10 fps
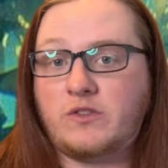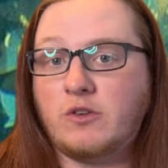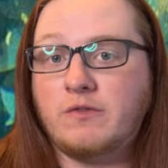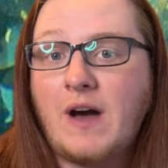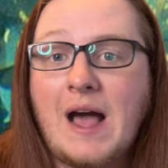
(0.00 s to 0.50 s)

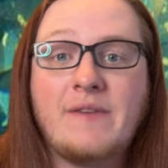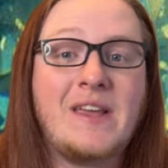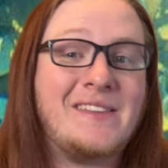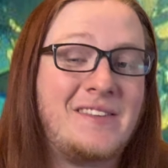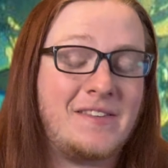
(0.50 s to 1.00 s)
survive
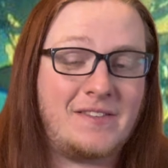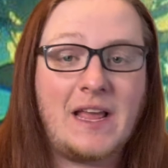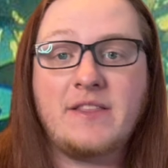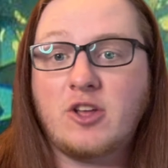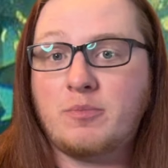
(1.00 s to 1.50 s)
and
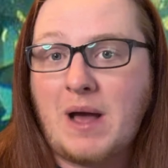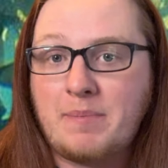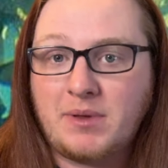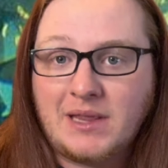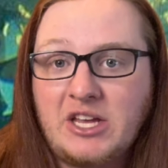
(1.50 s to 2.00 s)
sustain their
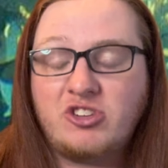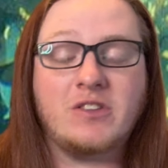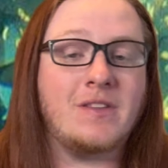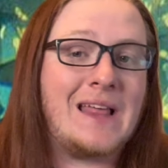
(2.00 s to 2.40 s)
populations,